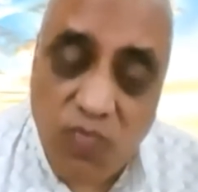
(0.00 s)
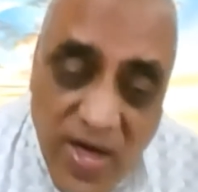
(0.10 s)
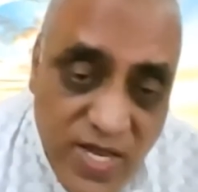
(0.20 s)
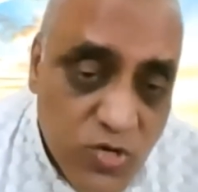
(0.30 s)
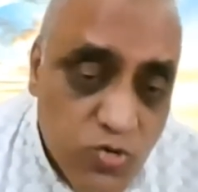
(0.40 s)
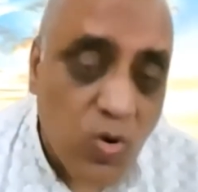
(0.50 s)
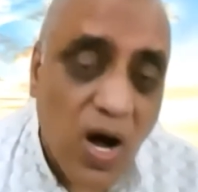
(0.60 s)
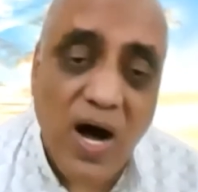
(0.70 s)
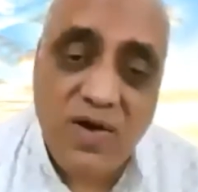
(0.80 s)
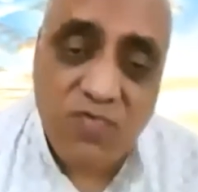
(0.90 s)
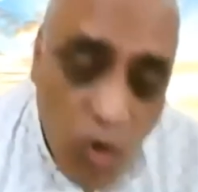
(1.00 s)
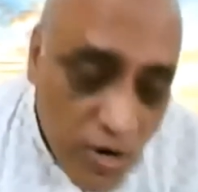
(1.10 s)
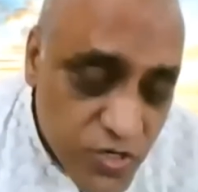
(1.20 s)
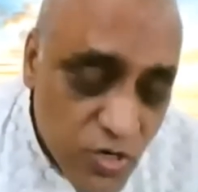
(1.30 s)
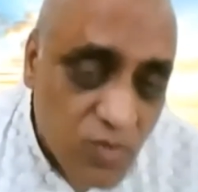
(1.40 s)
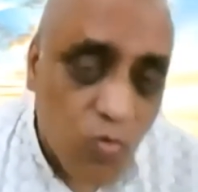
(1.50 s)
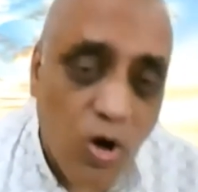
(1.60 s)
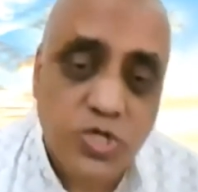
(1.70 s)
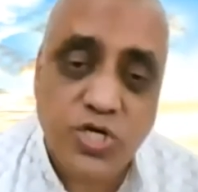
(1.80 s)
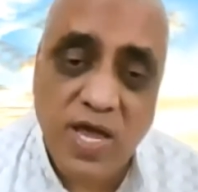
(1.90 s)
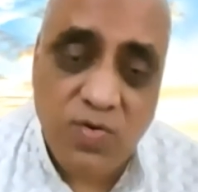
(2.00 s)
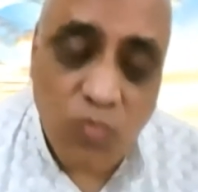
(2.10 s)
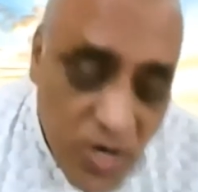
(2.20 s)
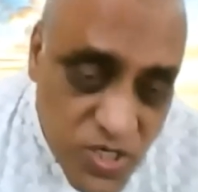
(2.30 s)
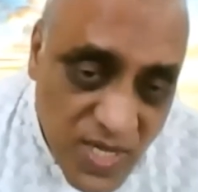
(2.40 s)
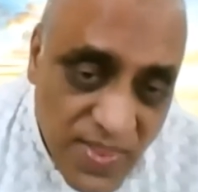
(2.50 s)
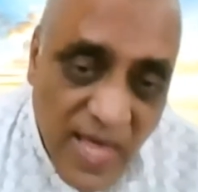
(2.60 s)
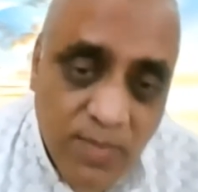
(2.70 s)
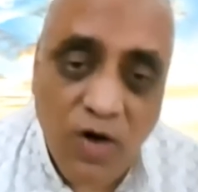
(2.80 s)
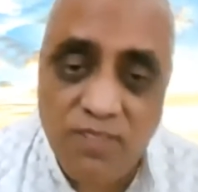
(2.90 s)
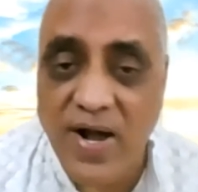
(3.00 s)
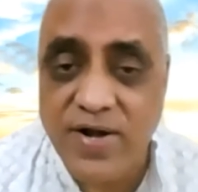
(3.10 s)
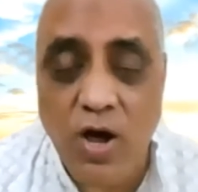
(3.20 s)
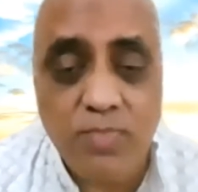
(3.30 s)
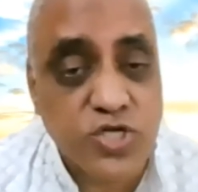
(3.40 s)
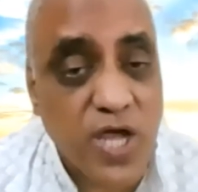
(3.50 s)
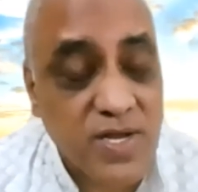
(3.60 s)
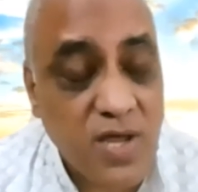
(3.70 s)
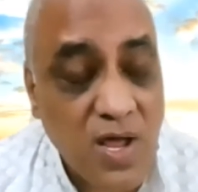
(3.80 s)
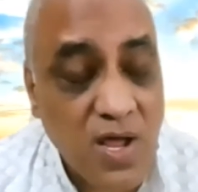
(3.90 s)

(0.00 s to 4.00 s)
where you are, what you are watching, what is the name of that object,